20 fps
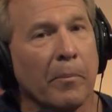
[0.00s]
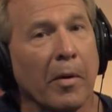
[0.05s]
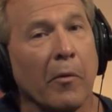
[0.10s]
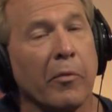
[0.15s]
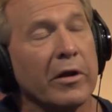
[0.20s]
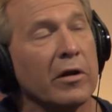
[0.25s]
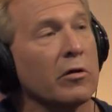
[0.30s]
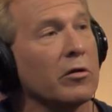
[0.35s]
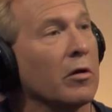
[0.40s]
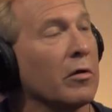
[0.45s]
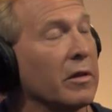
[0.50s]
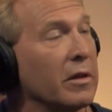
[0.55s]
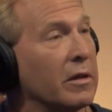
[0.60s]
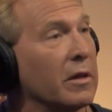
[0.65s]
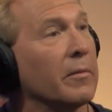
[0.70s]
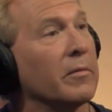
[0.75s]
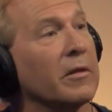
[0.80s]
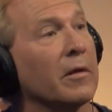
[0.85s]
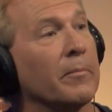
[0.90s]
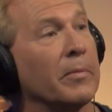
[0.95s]
but we don't know that
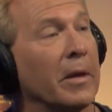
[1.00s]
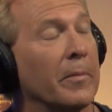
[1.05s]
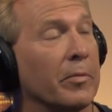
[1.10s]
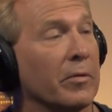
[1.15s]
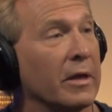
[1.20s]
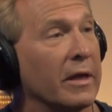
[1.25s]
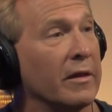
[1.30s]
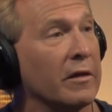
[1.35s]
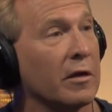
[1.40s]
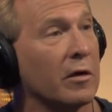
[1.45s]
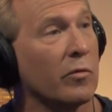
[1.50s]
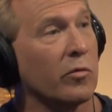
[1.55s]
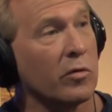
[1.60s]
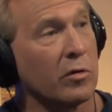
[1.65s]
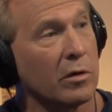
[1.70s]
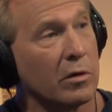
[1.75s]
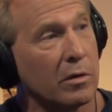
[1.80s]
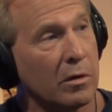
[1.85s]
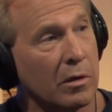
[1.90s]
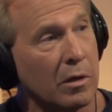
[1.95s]
the, the people in there
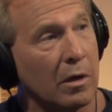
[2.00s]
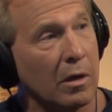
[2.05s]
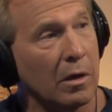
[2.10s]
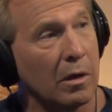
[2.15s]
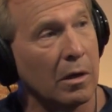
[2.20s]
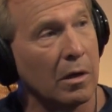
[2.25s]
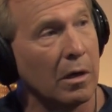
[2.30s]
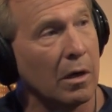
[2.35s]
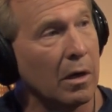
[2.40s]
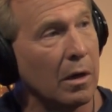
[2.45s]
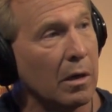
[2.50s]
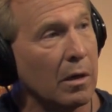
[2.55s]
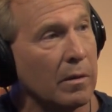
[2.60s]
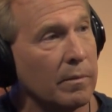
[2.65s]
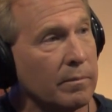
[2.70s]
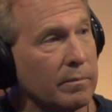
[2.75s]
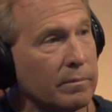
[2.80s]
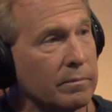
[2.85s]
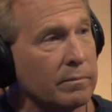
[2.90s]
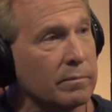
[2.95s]
were
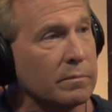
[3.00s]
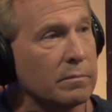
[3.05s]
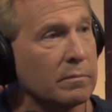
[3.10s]
um,